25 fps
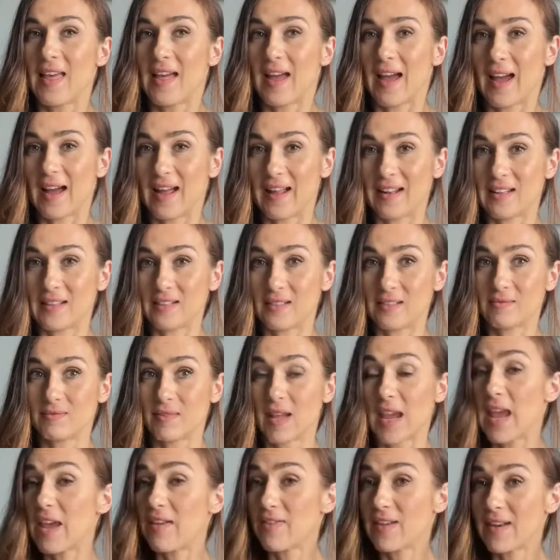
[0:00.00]
And
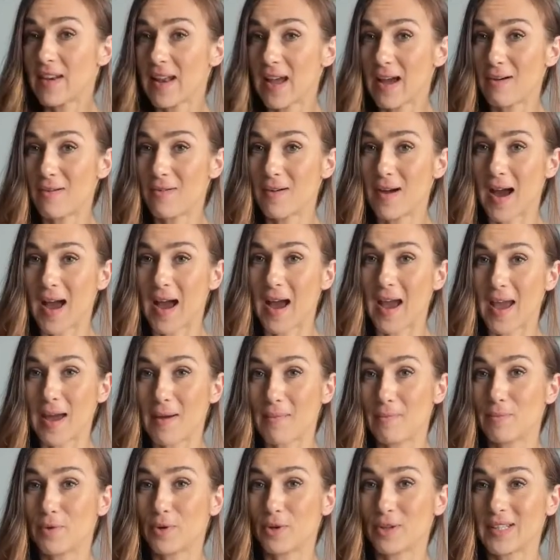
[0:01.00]
even now, I
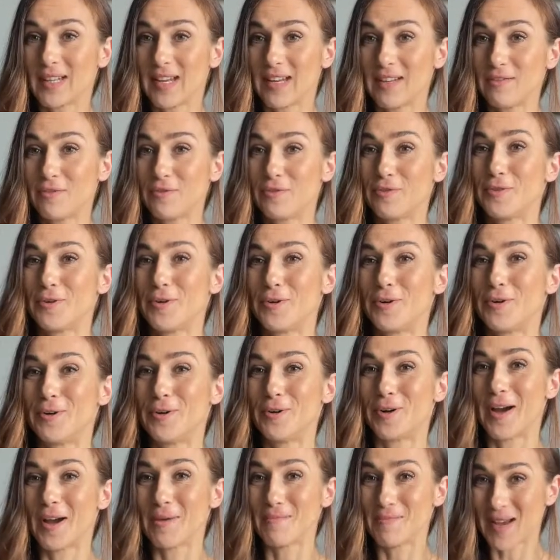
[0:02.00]
am booked in
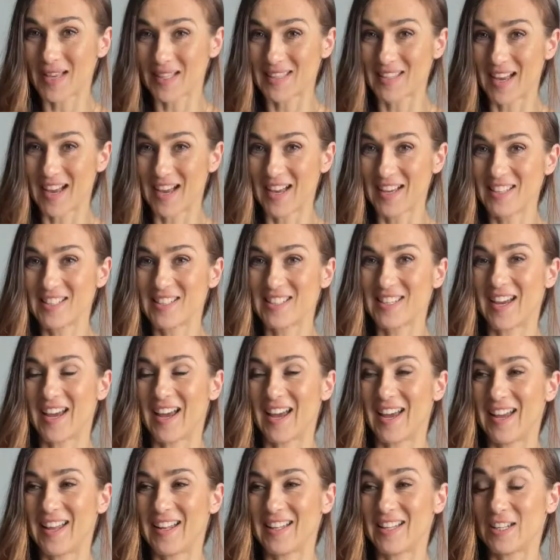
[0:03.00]
for a massage
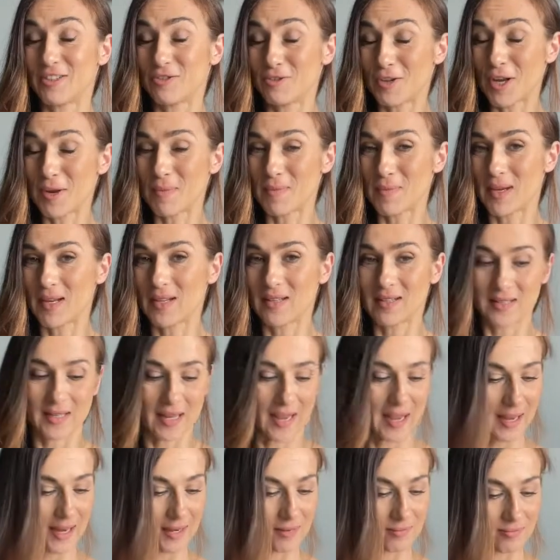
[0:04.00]
and a treatment
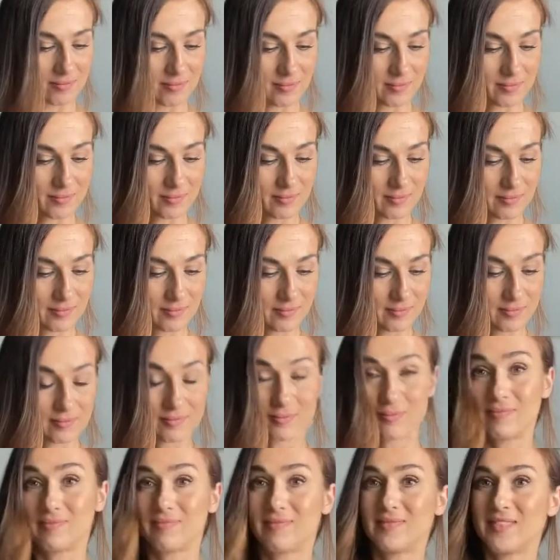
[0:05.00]
in
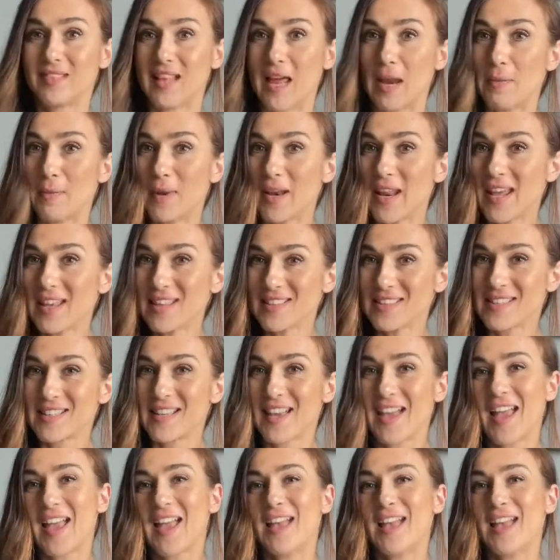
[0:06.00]
10 minutes.